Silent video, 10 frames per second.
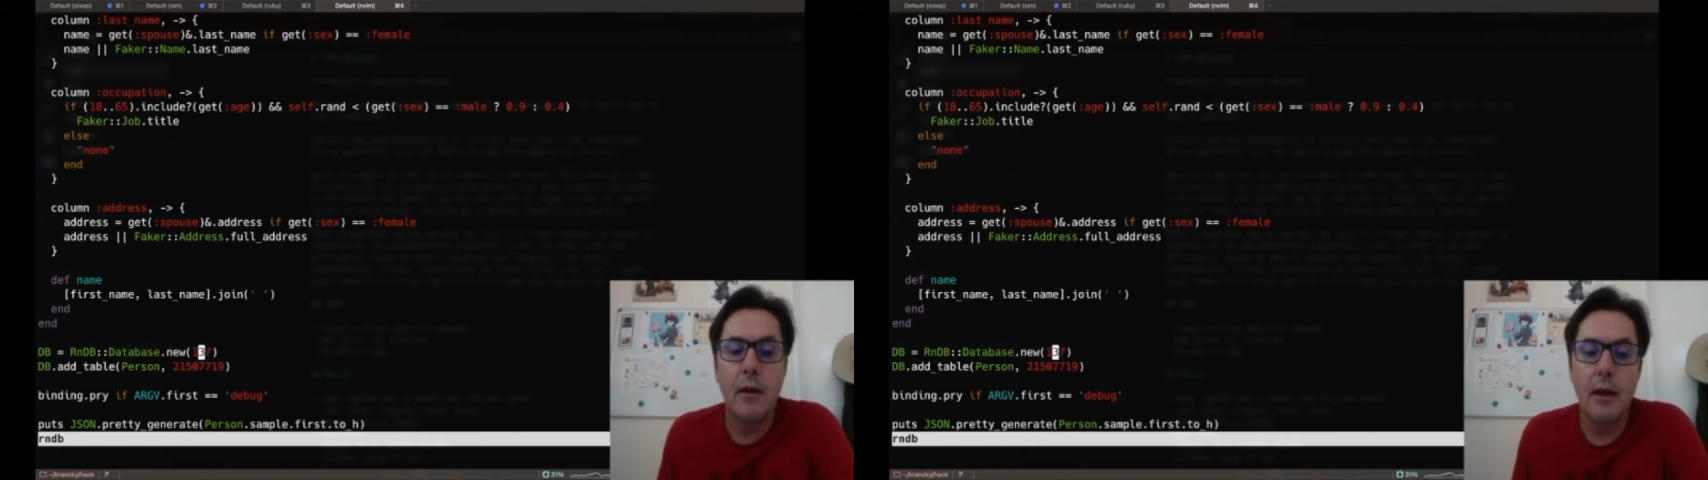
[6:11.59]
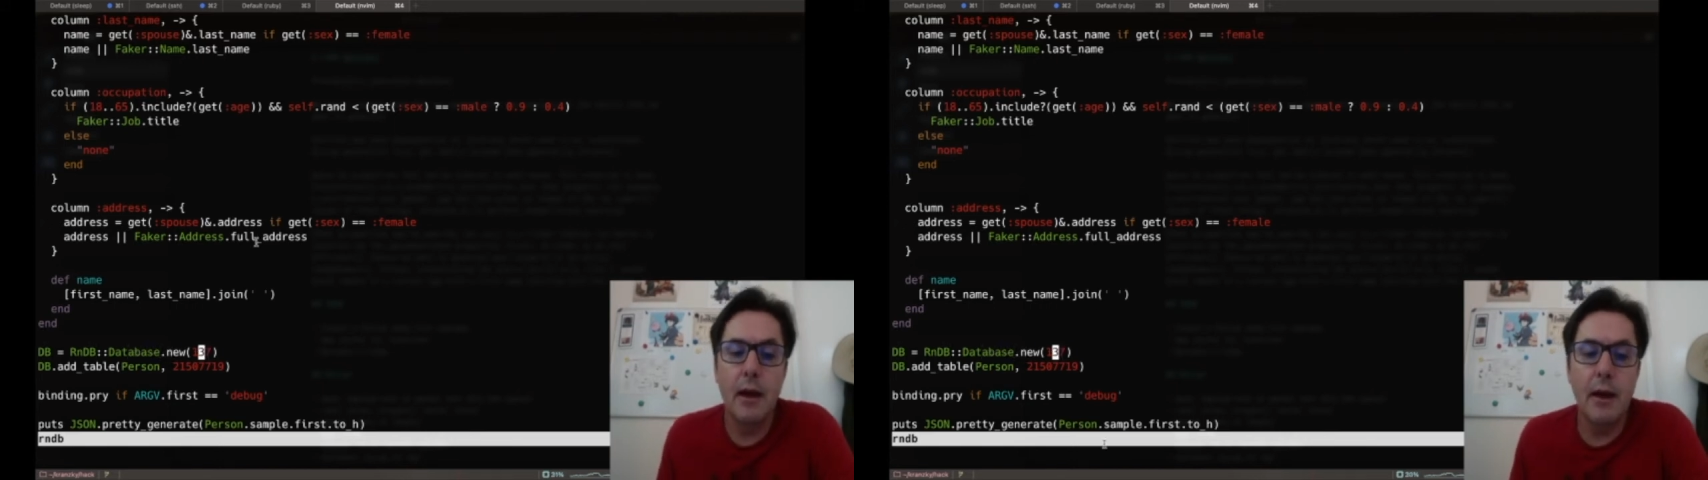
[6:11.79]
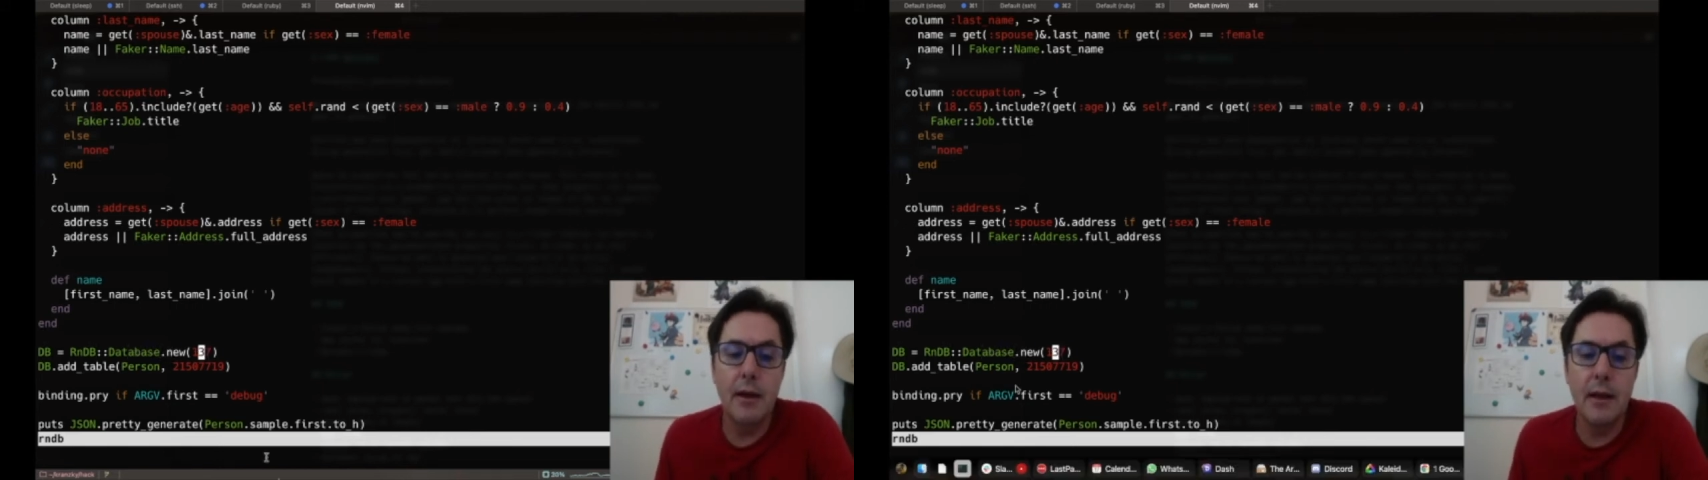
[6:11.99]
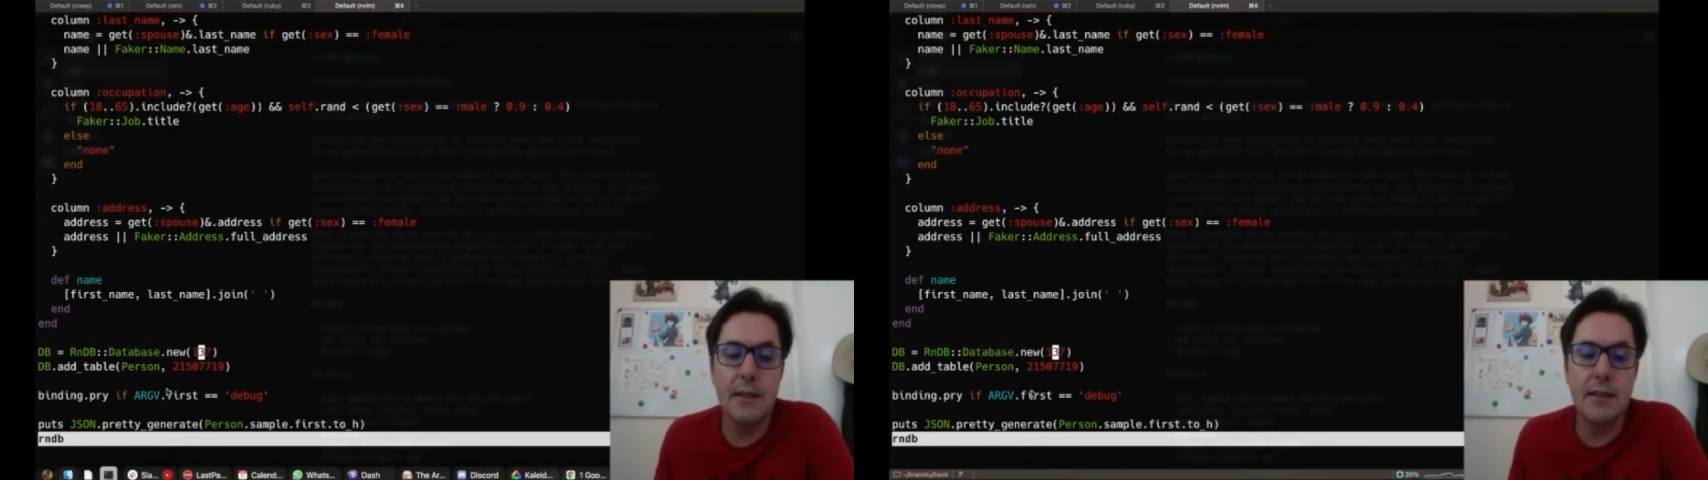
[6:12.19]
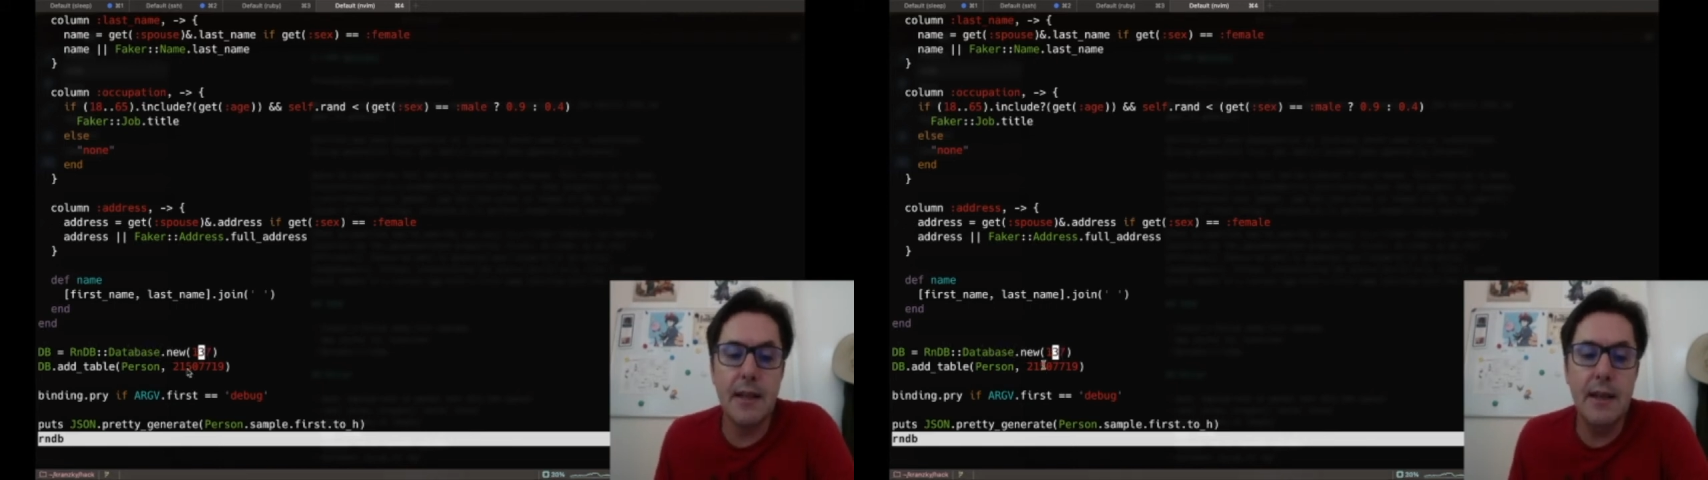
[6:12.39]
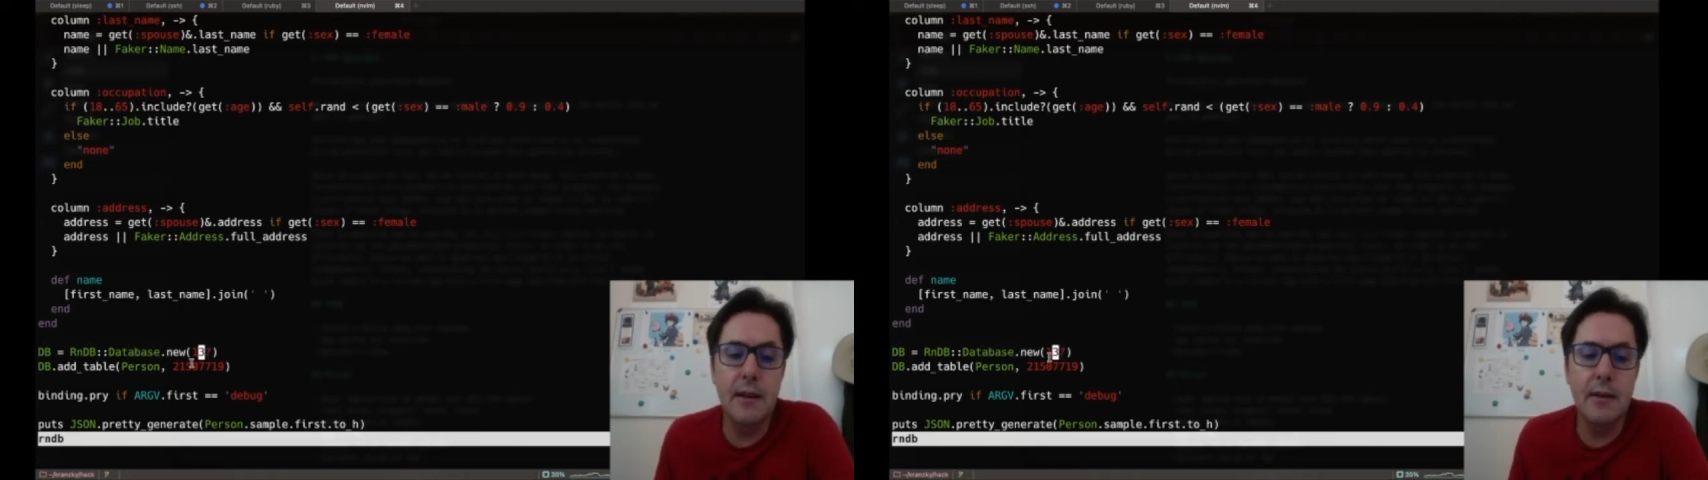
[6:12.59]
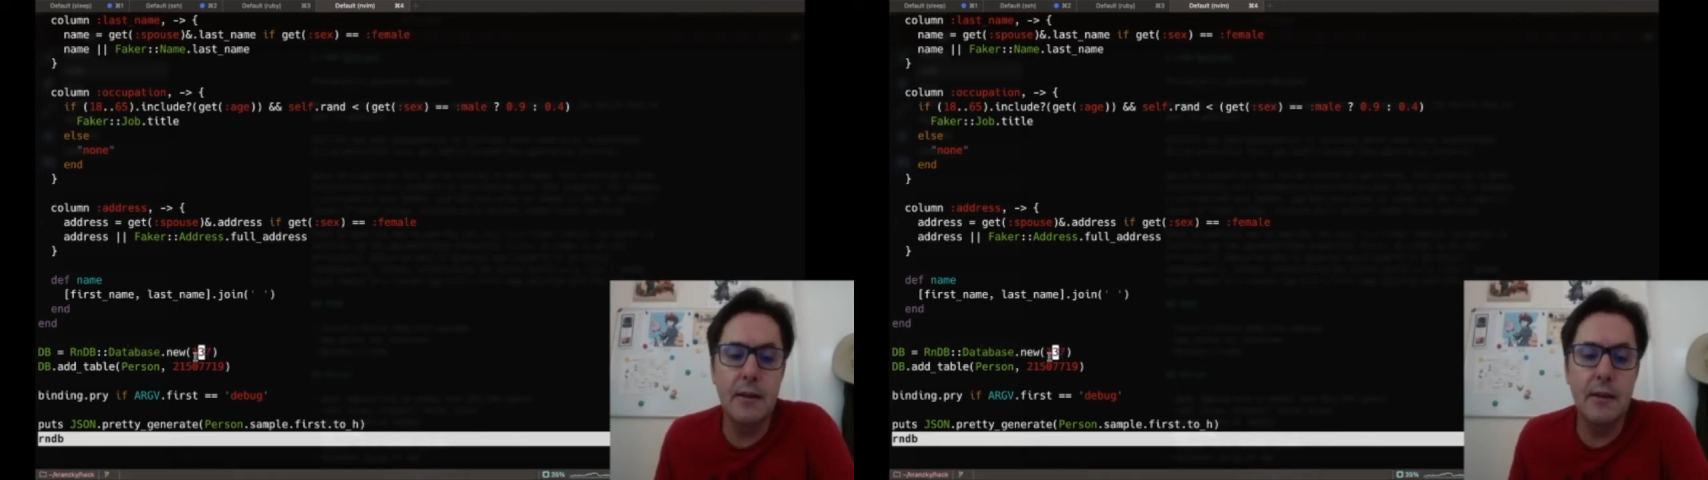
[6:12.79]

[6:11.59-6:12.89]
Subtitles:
a seed.